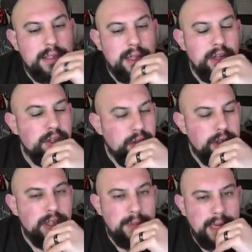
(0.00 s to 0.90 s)
they're not
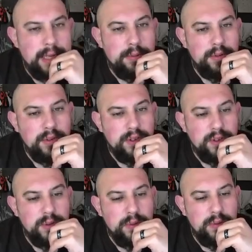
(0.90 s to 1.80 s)
going to be able
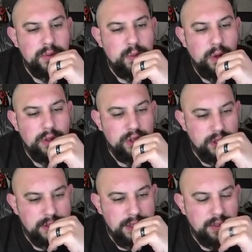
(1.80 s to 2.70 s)
to
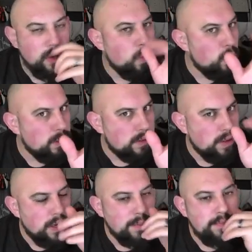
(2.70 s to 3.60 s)
one-shot it, not all the
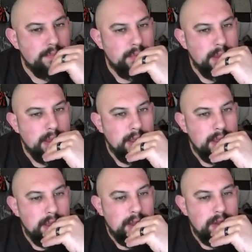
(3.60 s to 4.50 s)
time.
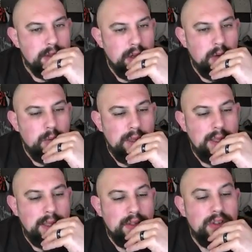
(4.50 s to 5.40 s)
So we
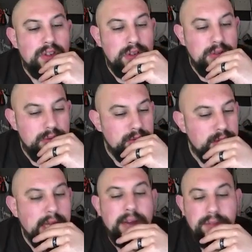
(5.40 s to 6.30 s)
can
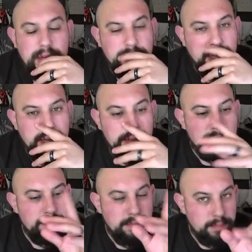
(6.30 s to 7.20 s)
get around that
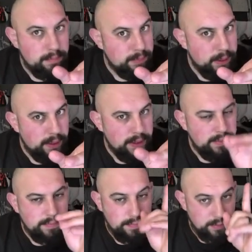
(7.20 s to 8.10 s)
by,
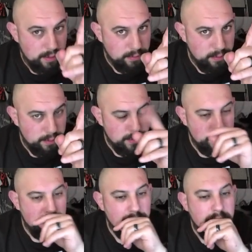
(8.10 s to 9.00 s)
of
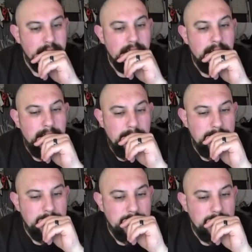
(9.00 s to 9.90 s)
course,
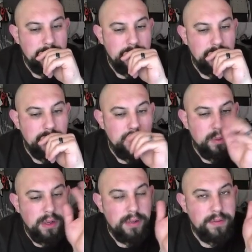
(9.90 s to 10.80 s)
healing it
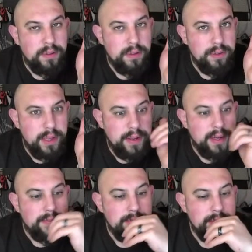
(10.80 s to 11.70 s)
with Altaria.
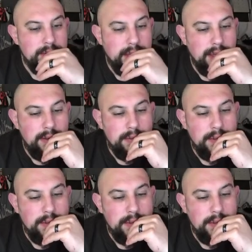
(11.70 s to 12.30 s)
Now,